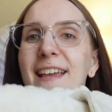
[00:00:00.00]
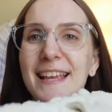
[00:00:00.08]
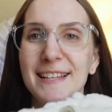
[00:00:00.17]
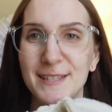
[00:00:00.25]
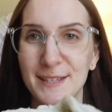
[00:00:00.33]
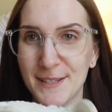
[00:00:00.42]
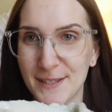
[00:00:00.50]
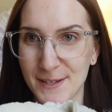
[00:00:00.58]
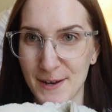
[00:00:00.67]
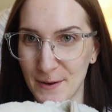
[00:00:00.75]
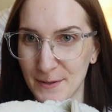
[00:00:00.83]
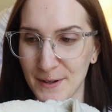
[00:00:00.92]
is the
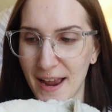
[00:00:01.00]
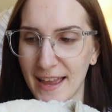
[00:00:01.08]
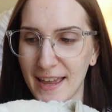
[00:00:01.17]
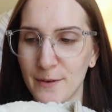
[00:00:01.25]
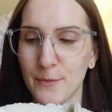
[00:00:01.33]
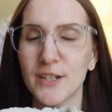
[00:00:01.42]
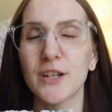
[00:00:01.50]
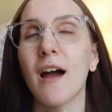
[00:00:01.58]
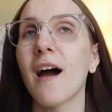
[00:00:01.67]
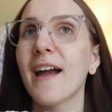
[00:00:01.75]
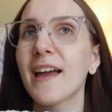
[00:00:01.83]
snow dragon, which I